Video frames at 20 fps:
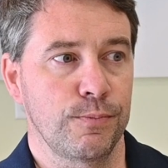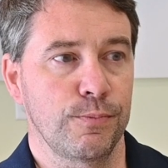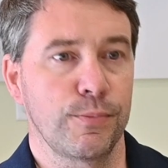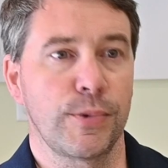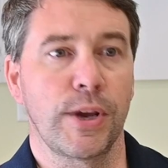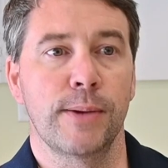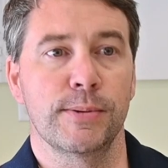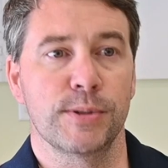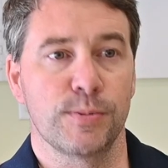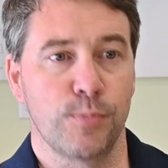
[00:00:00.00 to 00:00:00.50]

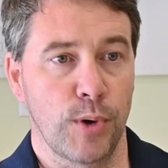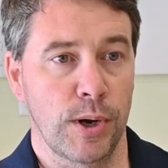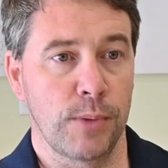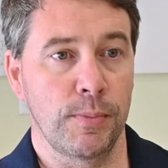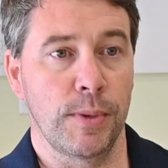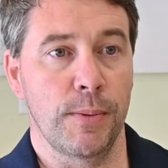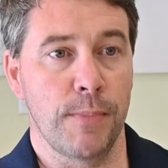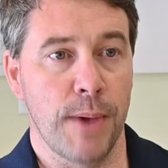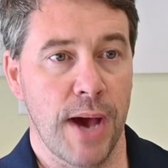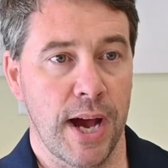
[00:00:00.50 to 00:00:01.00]
keeps bringing
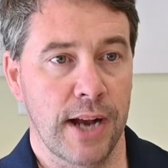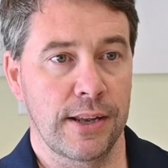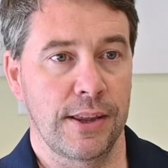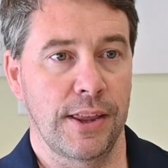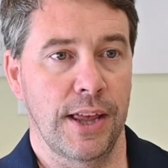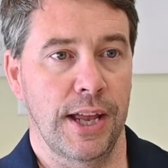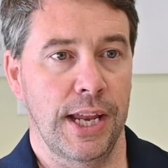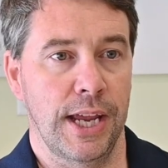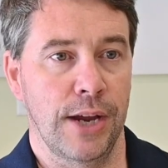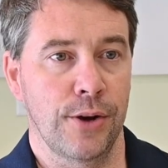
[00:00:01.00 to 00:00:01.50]
me back to
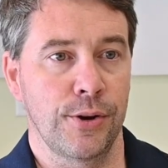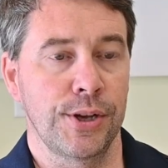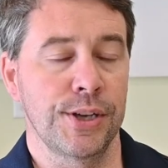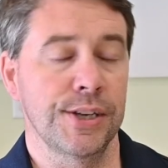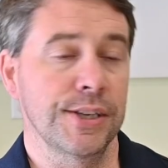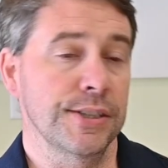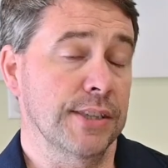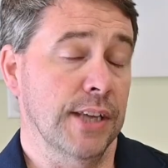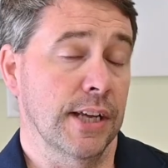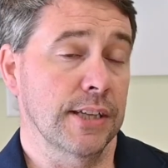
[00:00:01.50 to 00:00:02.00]
that area,
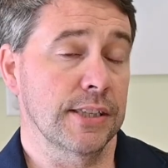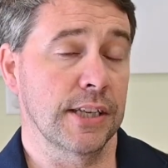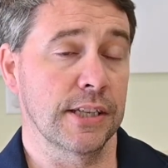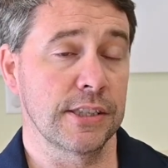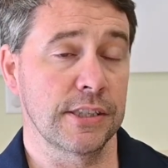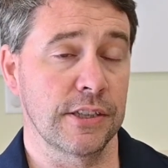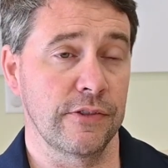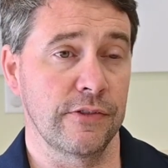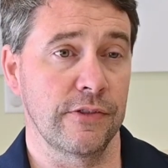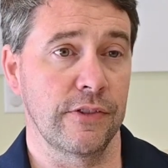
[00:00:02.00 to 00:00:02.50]
is that
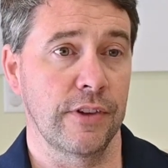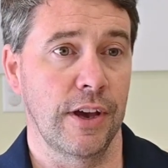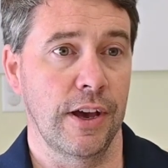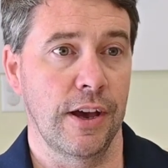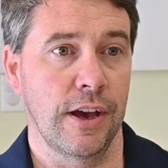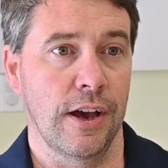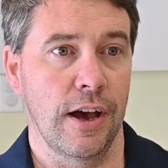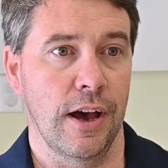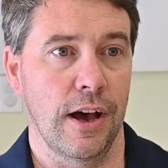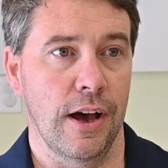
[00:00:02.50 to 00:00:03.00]
sense of
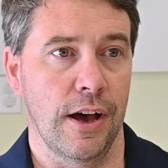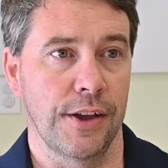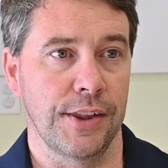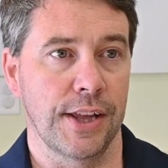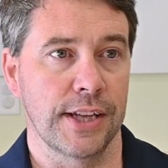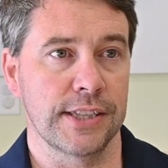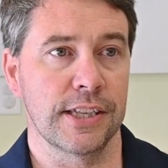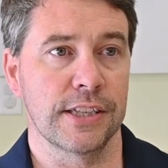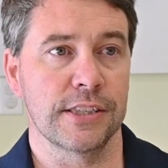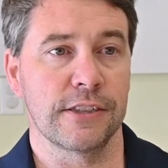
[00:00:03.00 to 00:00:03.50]

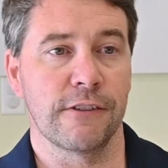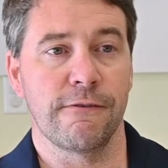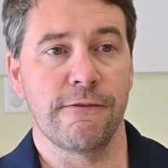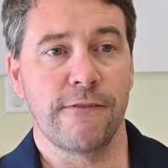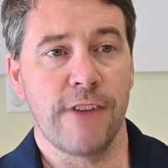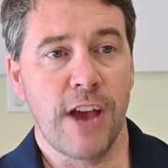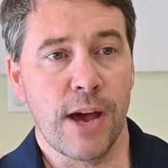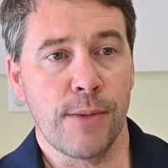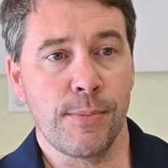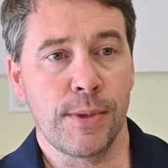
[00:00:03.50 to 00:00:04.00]

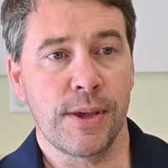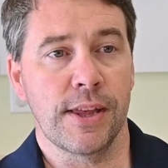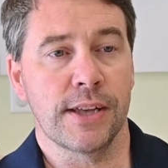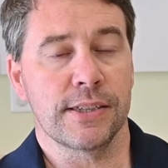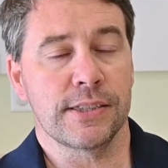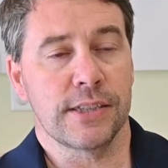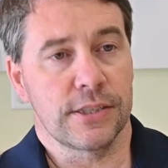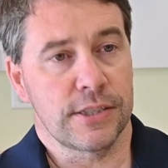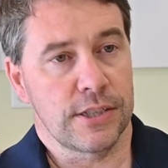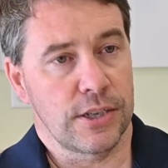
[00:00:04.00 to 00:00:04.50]
family, that
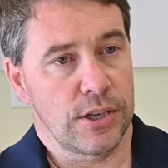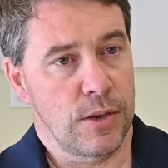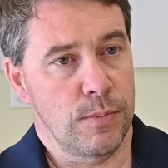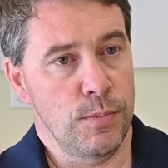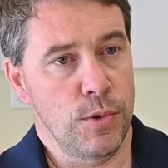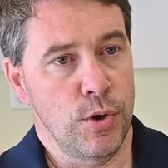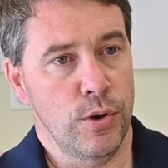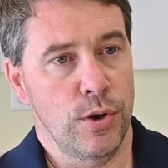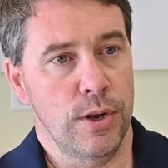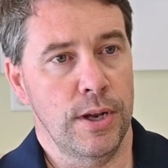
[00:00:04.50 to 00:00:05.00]
sense of
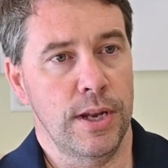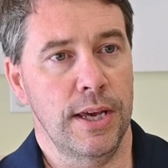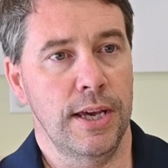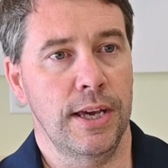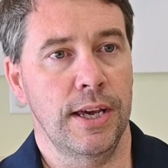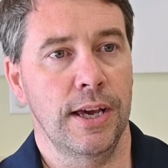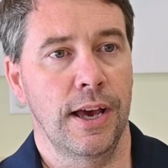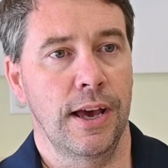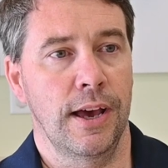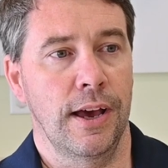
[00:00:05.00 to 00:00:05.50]

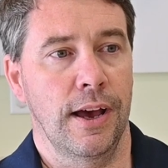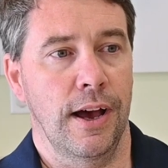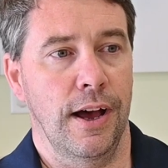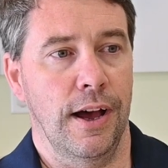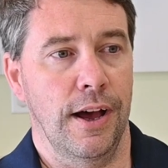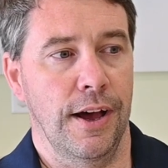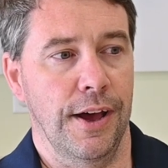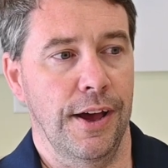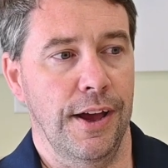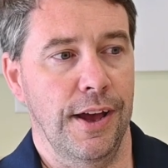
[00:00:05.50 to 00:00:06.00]
community,
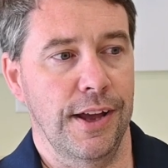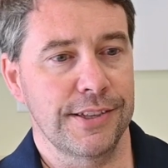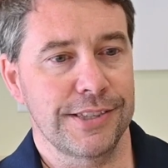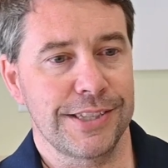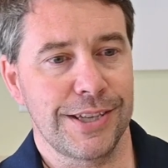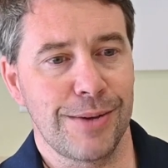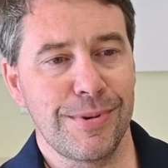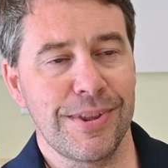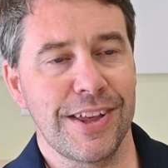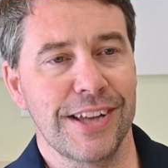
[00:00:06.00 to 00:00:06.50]
and
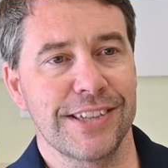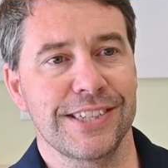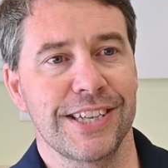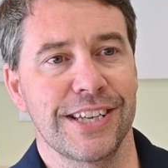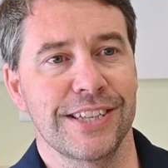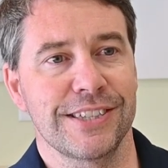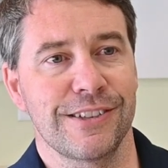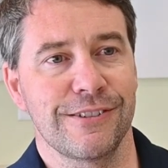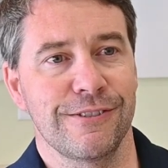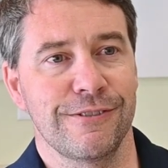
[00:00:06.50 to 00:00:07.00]
some of that
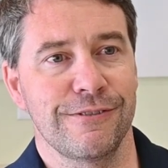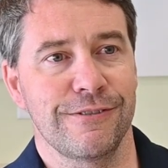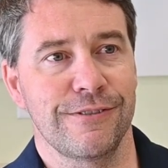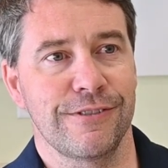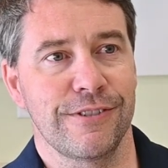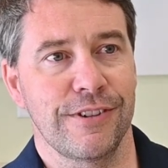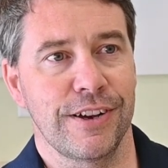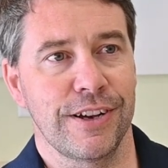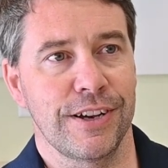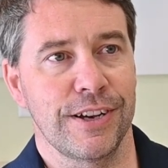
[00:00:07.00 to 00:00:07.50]
sense of
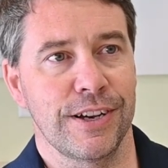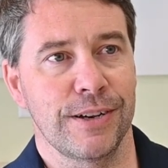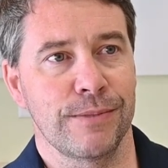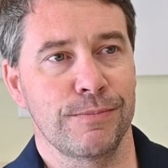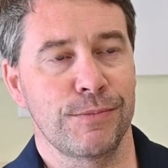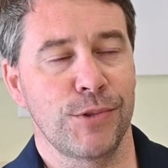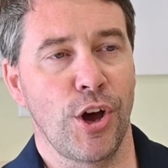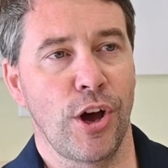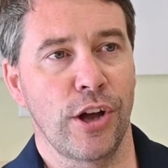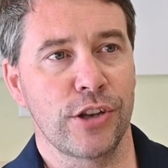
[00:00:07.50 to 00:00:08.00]

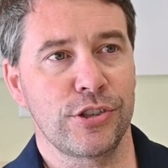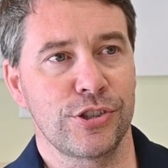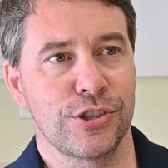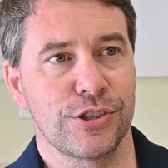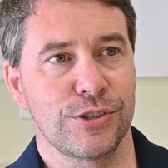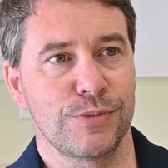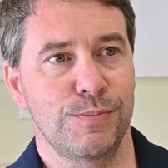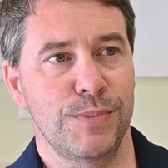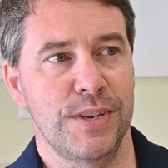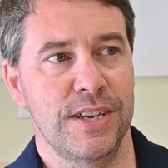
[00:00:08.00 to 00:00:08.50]
not
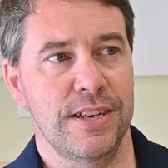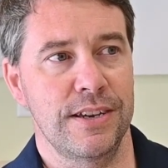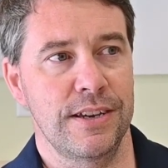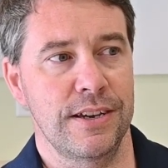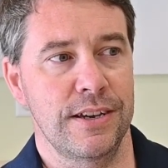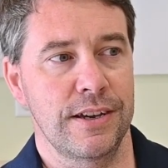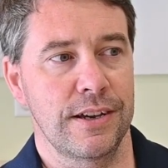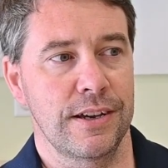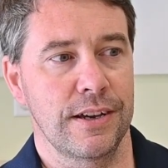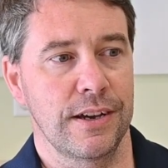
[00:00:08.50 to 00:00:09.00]
just
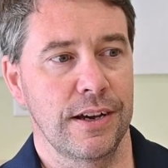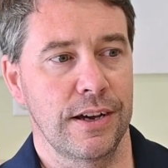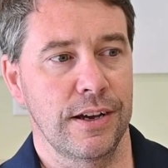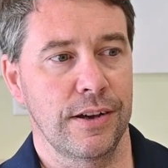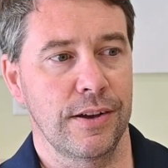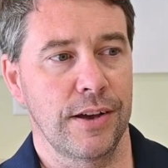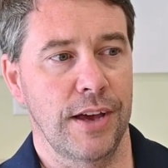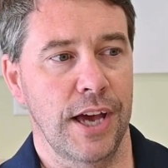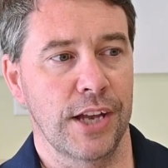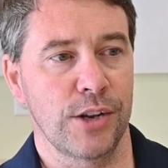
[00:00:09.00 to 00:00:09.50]
being
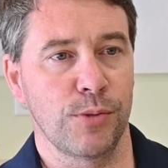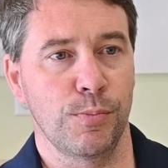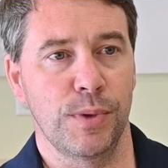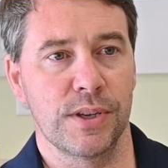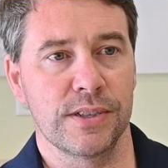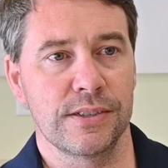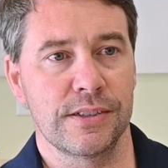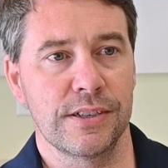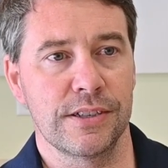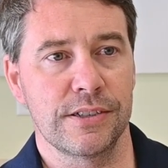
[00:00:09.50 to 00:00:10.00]
at a
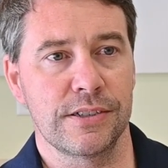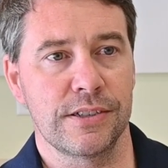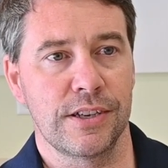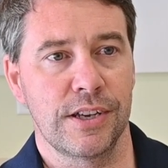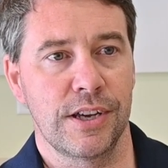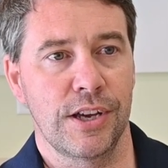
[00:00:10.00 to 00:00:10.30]
business,